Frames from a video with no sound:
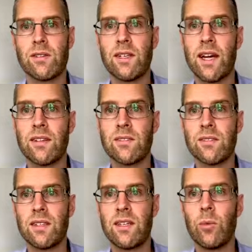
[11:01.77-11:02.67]
It answers
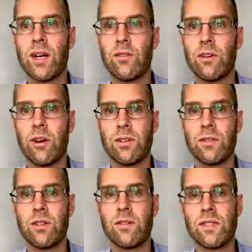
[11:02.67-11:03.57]
a need whenever
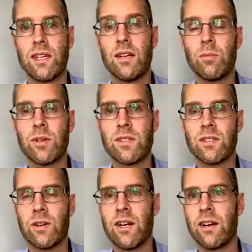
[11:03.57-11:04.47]
alternatives to in-person
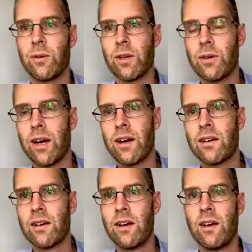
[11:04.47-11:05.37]
training are
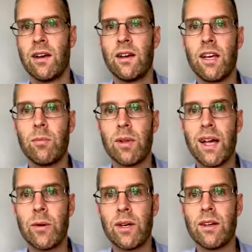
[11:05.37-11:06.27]
required. In
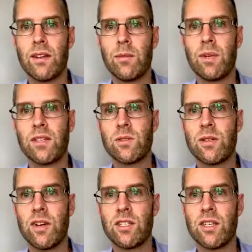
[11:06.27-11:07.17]
Malawi, the Ministry
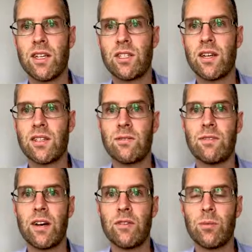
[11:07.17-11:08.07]
of Education has a
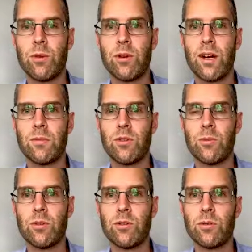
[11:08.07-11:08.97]
5-year program to
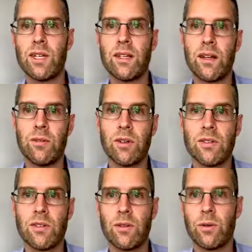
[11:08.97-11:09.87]
improve reading
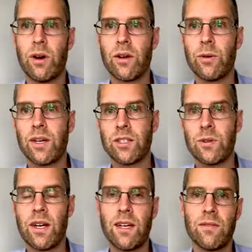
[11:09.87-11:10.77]
levels through ongoing
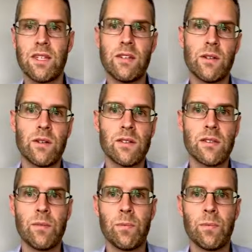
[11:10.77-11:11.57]
training of teachers.